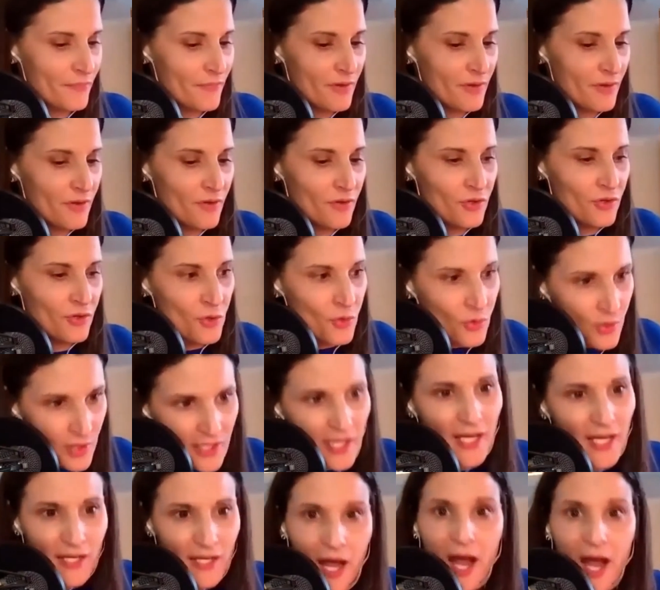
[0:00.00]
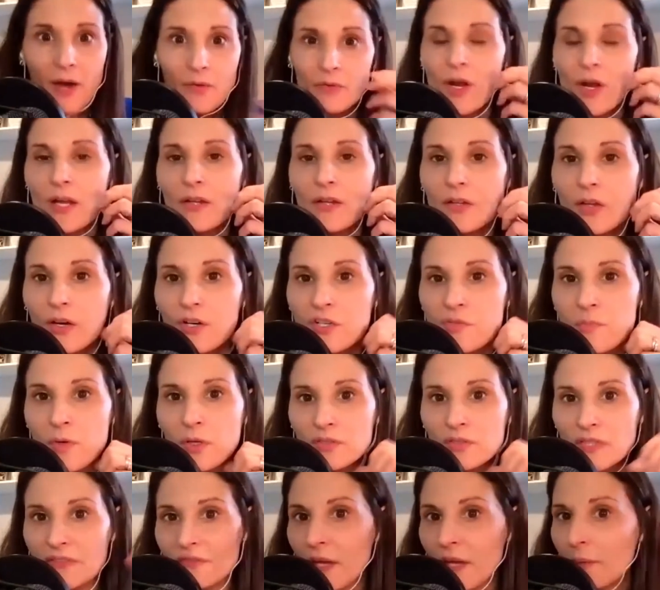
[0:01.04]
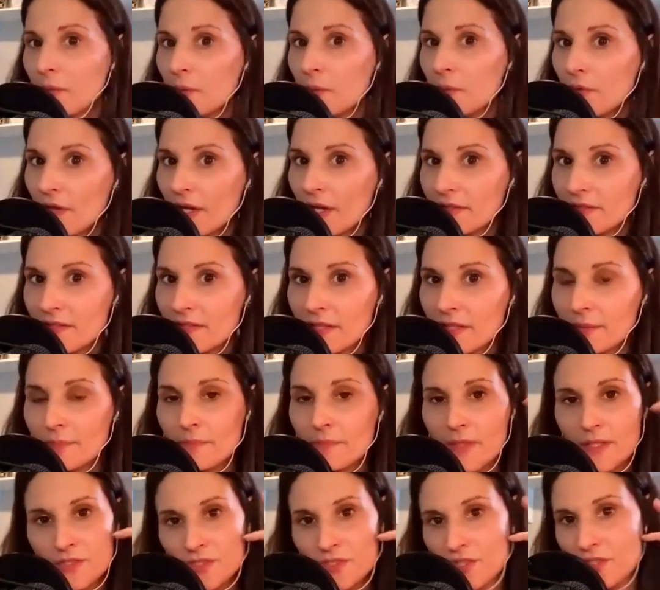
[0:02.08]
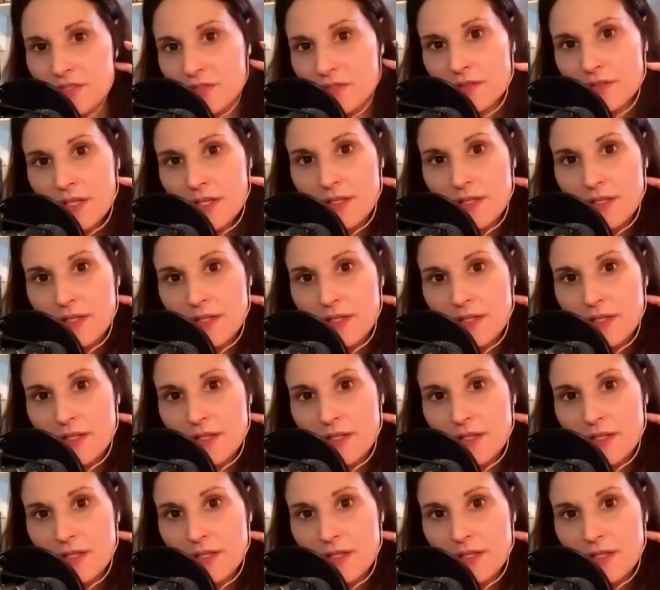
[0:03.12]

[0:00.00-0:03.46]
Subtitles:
You cannot run large multifamily without a team. It's just,